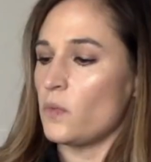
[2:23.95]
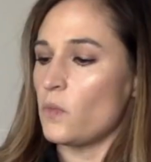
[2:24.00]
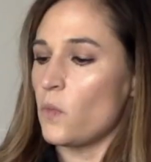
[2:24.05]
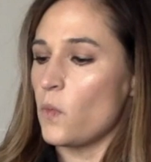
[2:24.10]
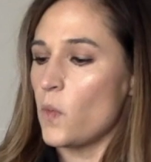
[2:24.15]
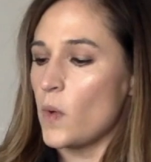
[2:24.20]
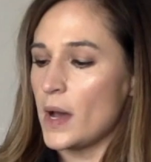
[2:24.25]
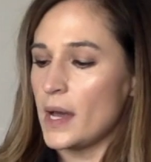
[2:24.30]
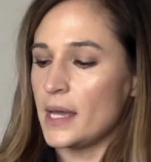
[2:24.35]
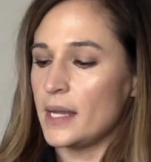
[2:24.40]

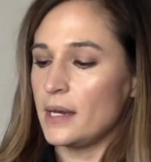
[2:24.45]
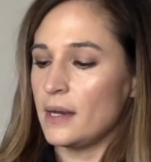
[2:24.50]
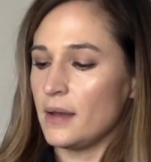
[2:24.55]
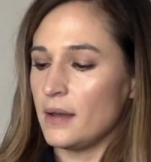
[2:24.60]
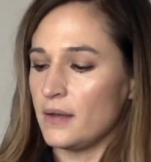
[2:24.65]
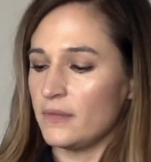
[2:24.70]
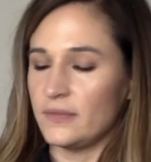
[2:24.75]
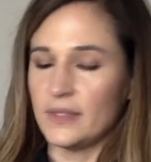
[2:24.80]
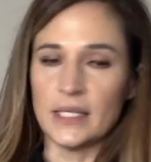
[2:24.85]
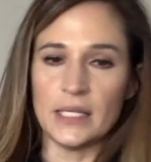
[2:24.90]
One
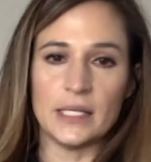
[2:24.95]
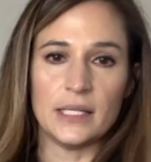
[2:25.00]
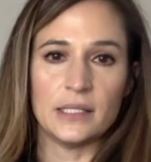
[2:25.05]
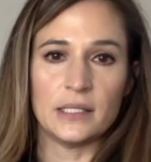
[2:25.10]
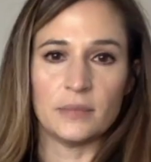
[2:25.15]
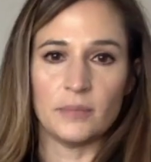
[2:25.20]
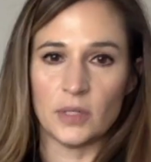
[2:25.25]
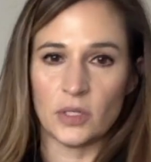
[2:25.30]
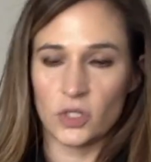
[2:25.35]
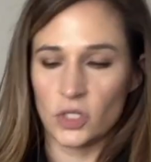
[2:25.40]
of these
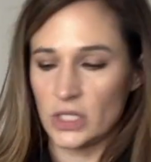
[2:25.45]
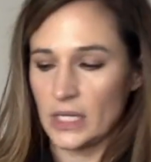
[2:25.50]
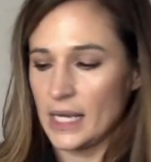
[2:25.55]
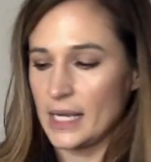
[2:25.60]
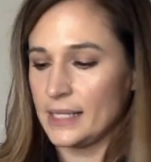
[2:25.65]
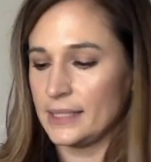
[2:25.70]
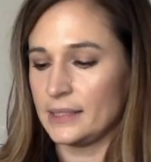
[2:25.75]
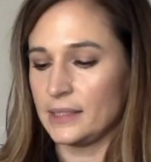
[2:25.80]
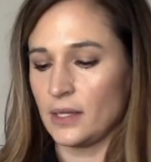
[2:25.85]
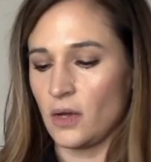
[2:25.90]

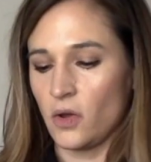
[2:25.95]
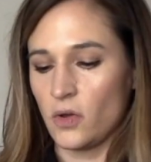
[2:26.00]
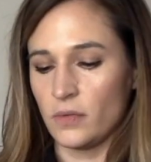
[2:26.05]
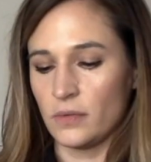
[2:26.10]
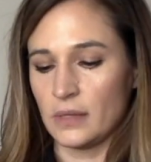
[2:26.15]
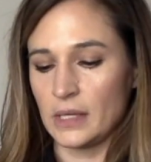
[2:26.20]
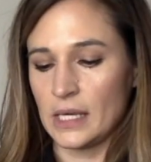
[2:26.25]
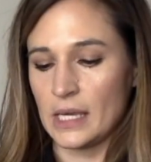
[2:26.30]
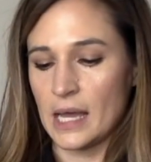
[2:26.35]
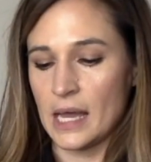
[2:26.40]
milkshakes
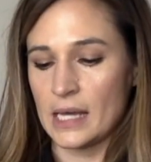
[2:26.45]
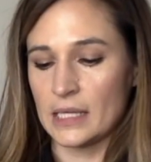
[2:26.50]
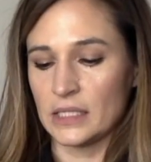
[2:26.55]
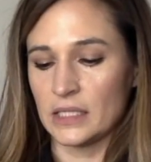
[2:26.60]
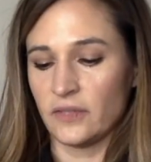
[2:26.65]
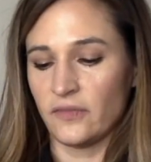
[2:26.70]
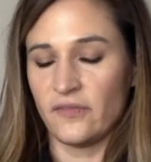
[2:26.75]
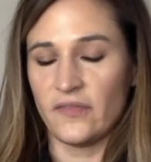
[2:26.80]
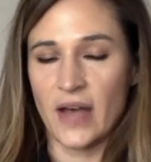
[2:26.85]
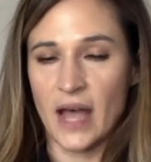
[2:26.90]
only
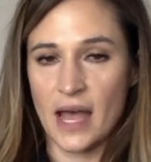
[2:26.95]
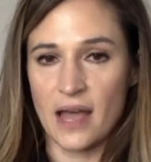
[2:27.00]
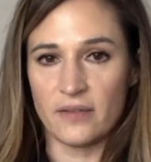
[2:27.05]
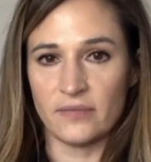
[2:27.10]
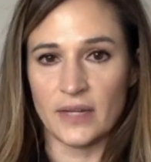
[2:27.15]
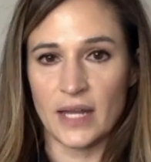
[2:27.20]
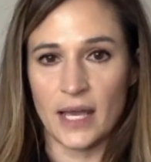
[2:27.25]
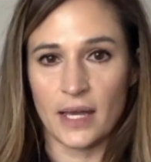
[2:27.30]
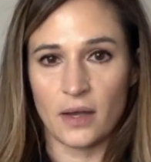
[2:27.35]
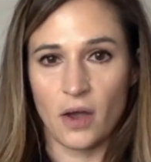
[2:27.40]
has 5
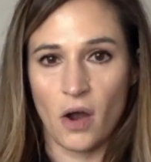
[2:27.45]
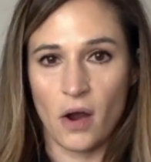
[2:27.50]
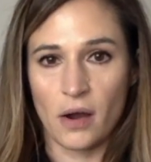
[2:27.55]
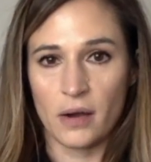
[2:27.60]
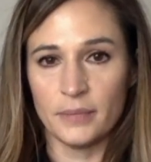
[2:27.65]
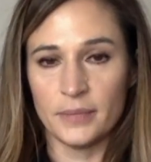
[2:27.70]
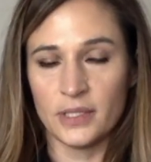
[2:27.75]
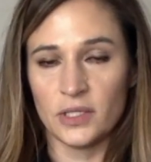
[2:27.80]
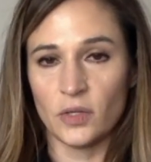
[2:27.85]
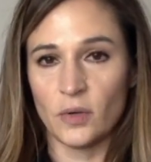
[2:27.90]
net
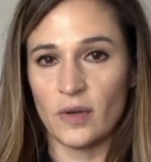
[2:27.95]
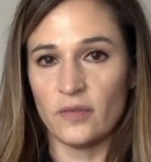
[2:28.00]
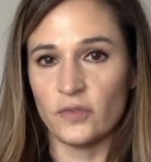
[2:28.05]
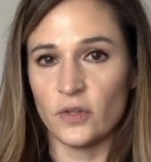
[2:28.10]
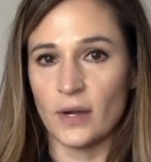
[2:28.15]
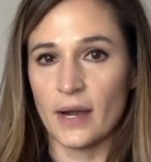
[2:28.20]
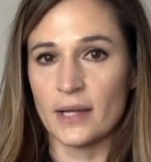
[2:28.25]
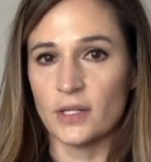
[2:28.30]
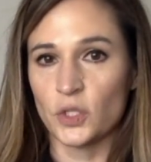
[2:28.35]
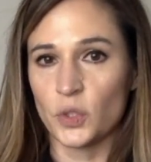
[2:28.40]
carbs. So if
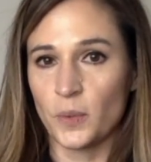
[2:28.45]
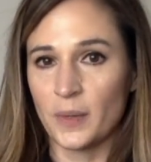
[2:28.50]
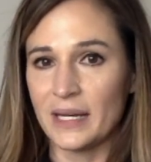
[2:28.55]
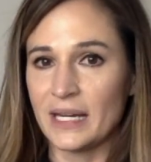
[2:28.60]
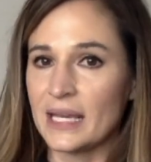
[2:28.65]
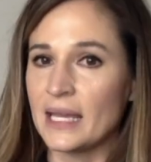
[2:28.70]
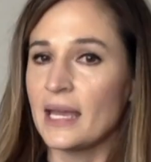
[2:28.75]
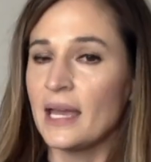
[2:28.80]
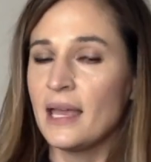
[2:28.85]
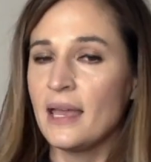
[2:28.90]
you're at
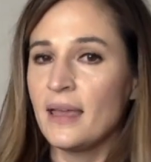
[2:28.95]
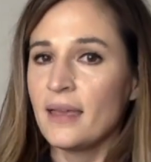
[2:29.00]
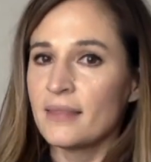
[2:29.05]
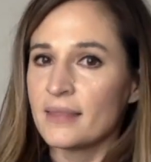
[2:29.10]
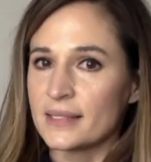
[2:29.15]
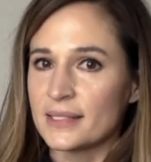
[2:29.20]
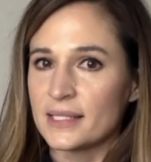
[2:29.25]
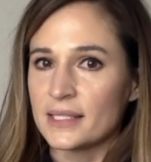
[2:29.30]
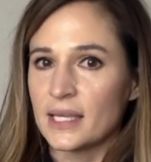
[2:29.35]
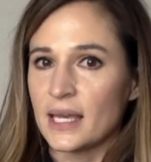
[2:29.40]
20,
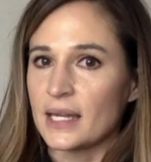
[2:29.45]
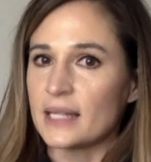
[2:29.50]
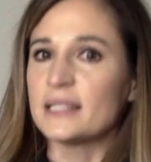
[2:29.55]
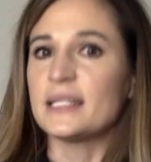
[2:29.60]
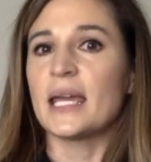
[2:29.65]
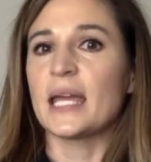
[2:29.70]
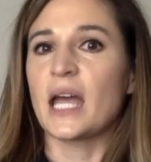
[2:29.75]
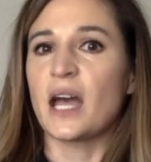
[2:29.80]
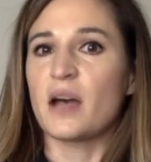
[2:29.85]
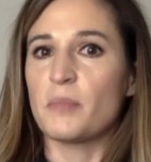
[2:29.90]
this is gonna
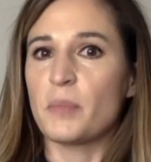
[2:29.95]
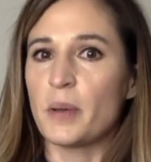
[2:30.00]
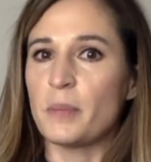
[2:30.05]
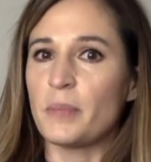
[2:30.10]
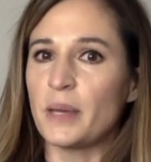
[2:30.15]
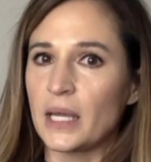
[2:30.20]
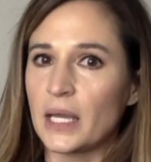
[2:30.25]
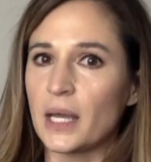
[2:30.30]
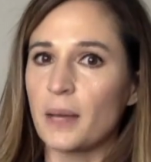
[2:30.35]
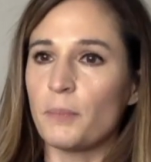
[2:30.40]
take up a
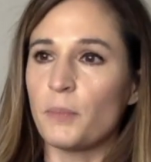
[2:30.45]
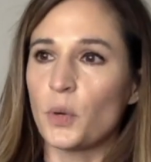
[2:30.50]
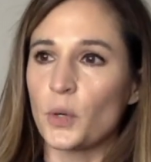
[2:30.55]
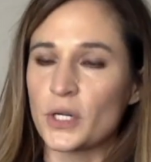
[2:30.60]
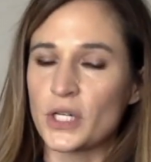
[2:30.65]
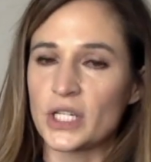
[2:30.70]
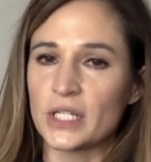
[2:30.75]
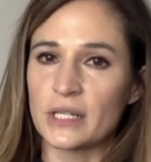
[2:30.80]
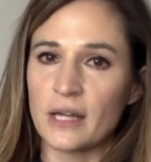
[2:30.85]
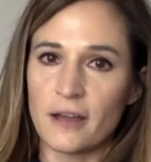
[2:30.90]
big
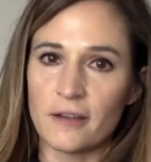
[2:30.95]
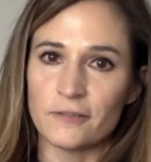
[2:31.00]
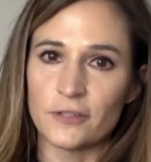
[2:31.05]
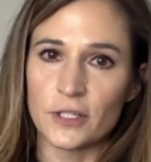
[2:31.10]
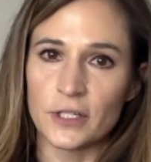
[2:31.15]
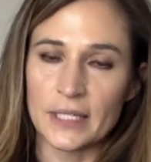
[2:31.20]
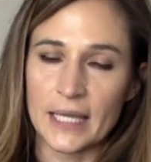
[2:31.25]
portion of your